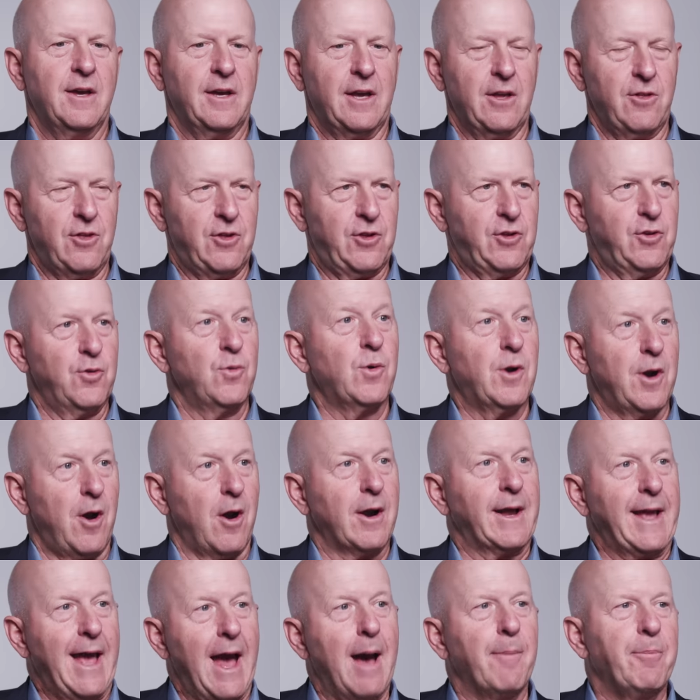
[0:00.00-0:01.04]
can steward
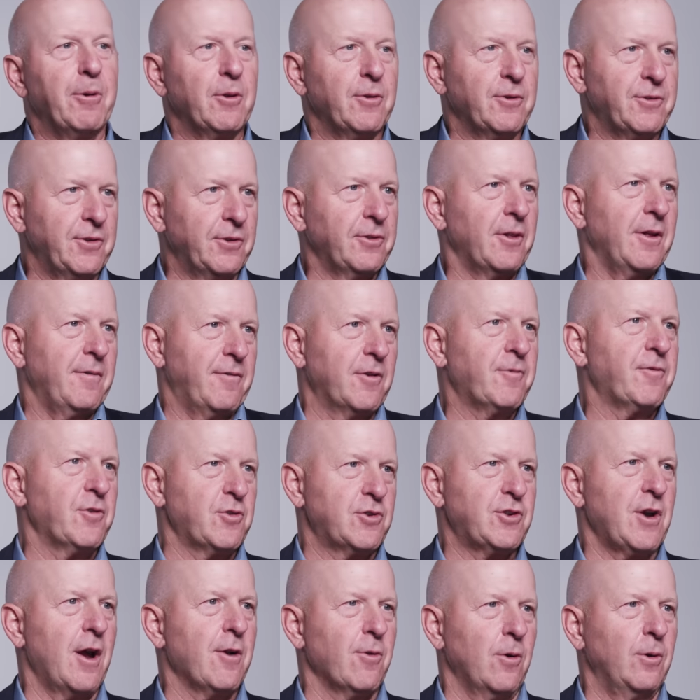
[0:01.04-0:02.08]
our capital to deliver for
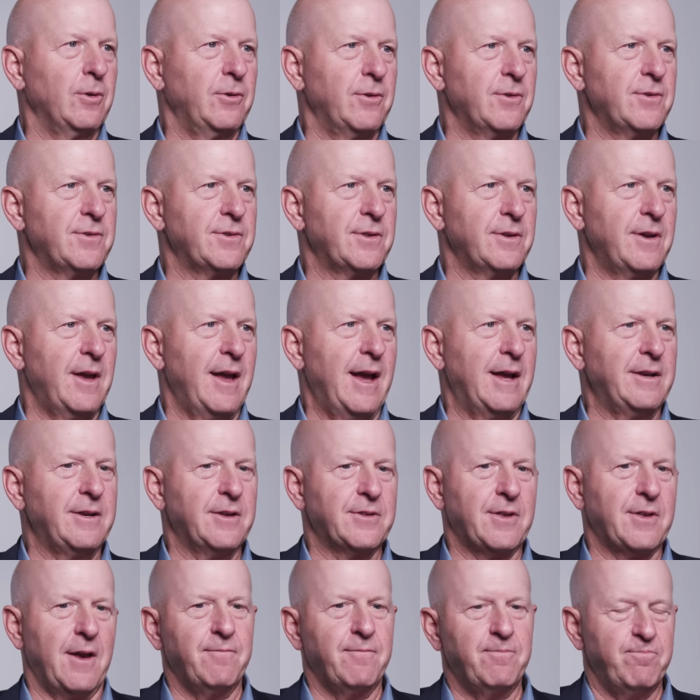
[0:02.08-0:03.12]
shareholders. And
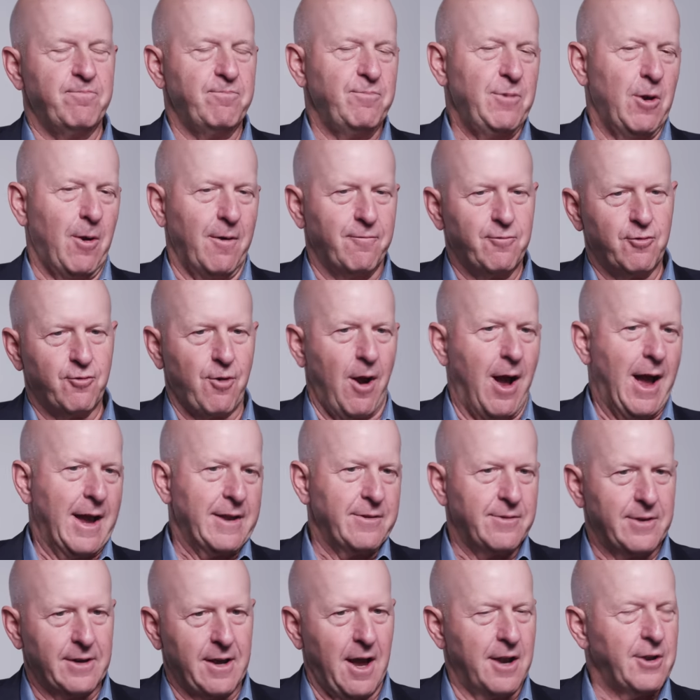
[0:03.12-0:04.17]
as I've
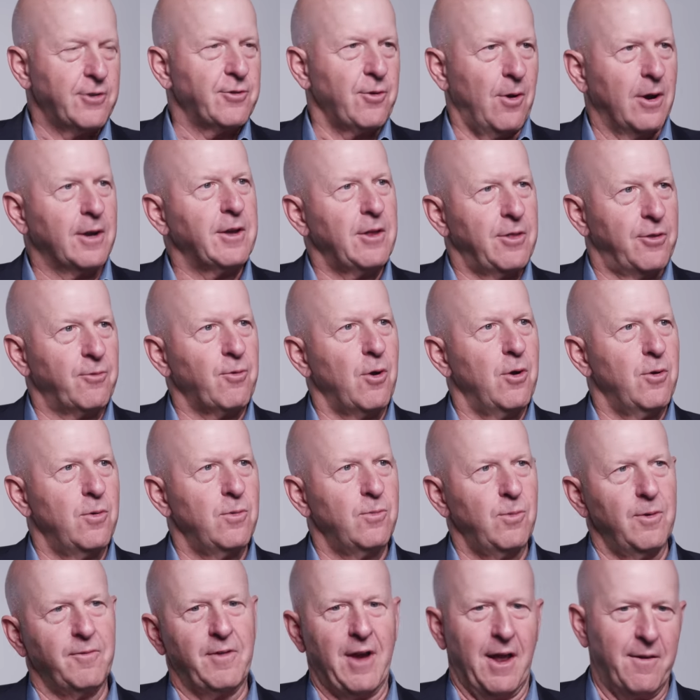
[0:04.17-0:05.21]
tried to kind of talk you
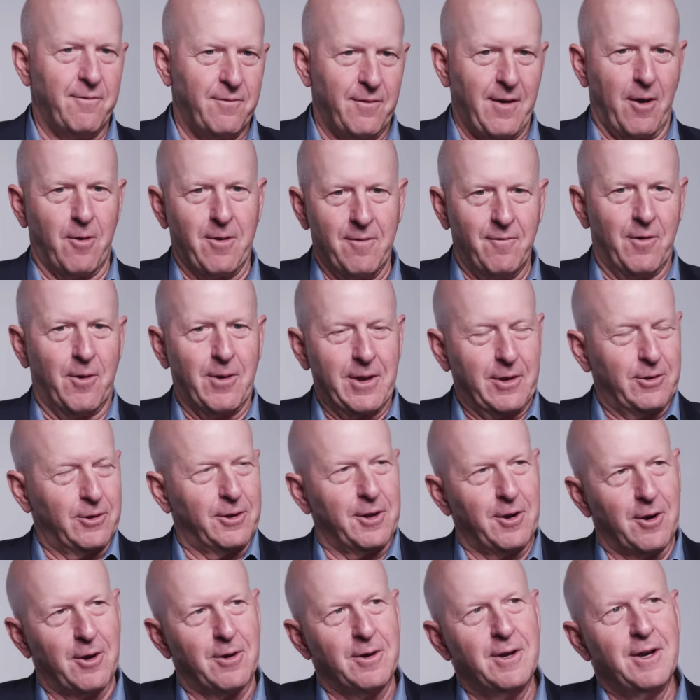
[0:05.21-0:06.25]
through, we've got a very, very
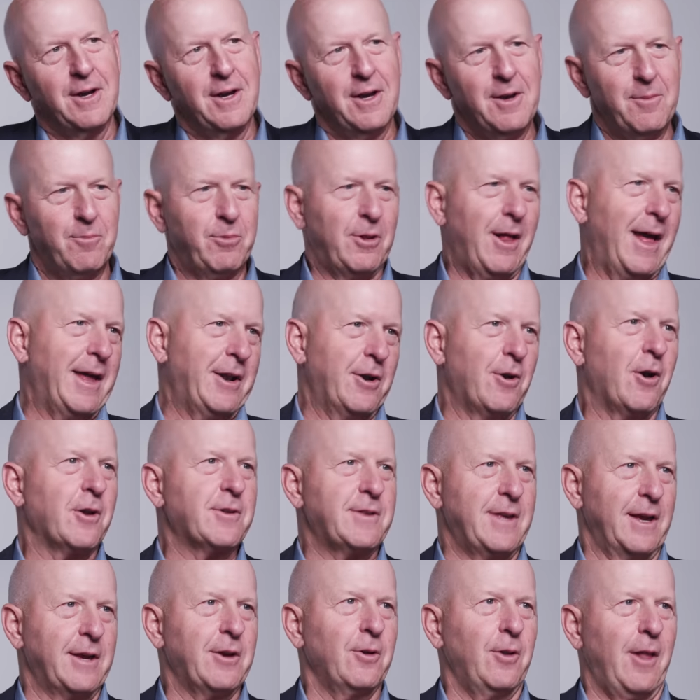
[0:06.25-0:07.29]
clear plan and
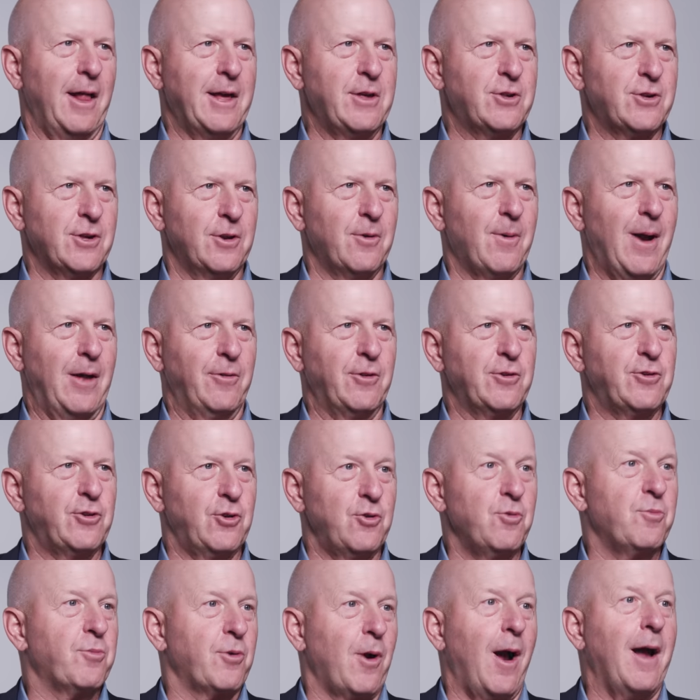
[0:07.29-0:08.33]
articulation around the
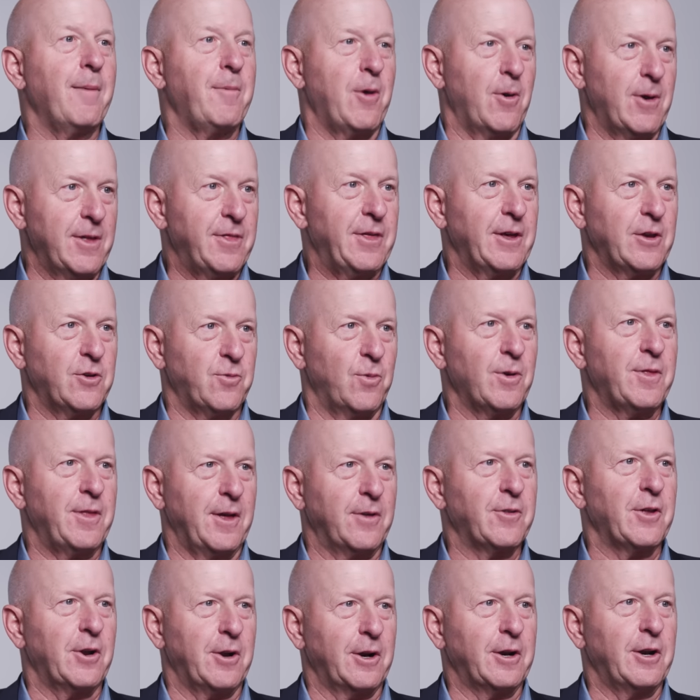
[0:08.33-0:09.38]
two primary things we
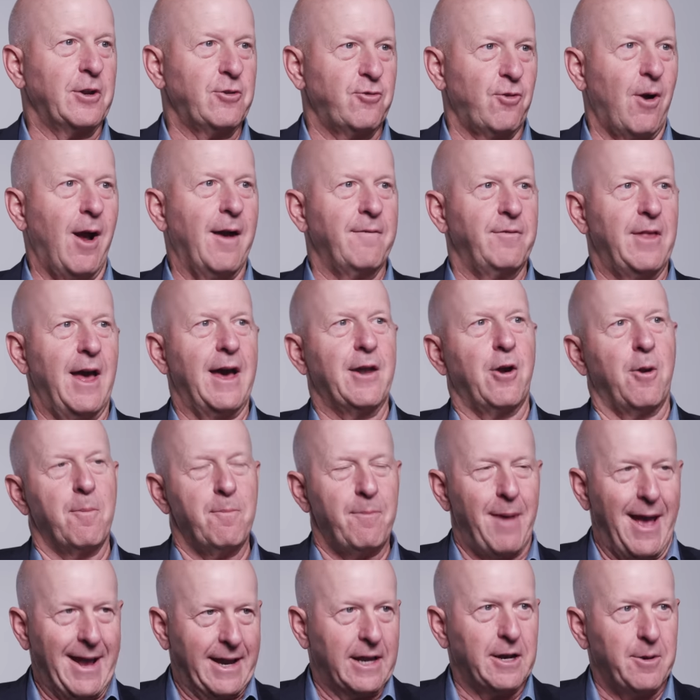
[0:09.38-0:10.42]
think that are going to drive that, our
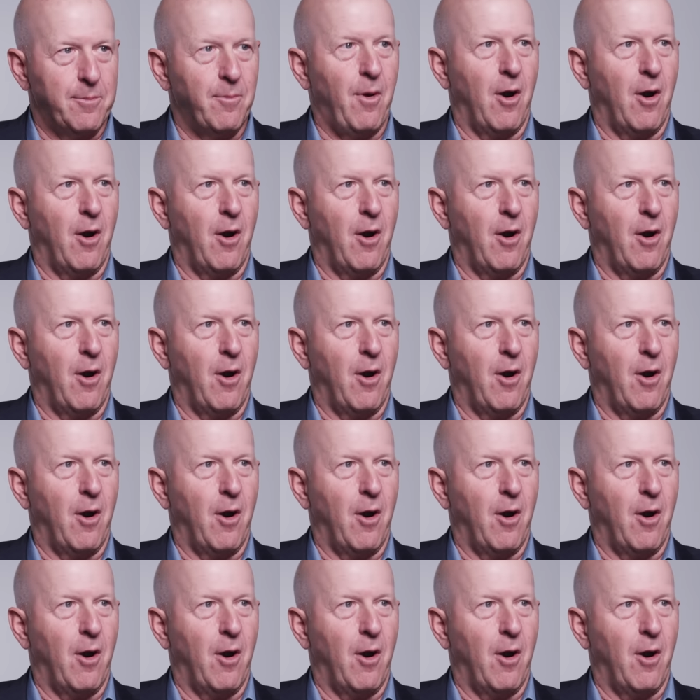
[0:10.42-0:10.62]
banking and